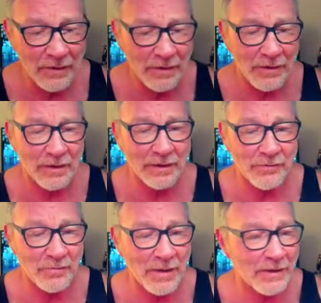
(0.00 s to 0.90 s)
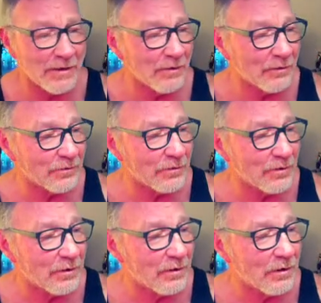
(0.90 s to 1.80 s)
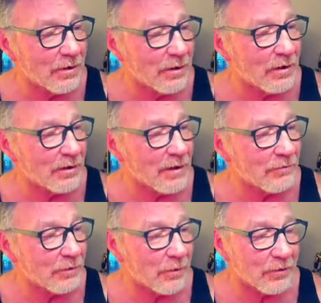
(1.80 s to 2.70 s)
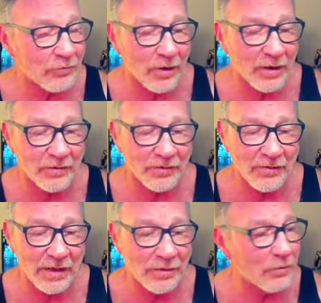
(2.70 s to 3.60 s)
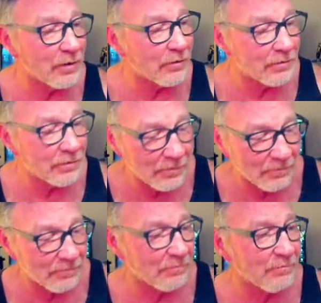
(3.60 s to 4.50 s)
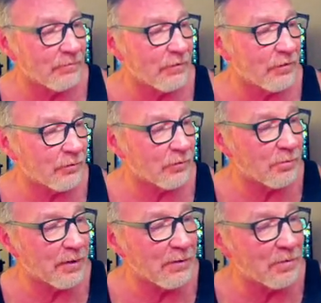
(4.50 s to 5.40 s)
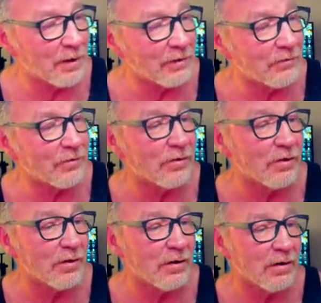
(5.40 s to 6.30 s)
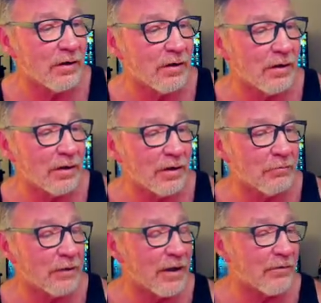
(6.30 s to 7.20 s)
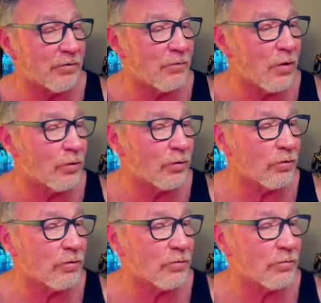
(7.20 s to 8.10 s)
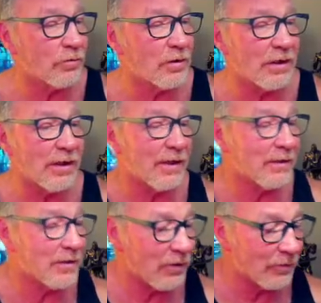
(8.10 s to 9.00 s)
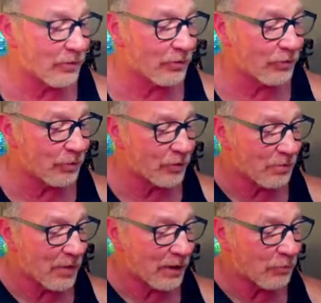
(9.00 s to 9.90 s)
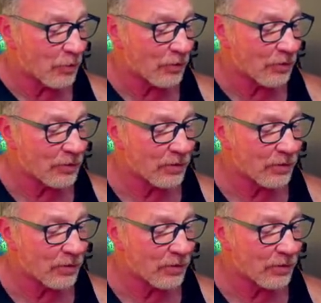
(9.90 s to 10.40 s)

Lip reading: and get some ideas. Definitely want to try to stay with some speed paints, and we got some ochre clay colors which might work.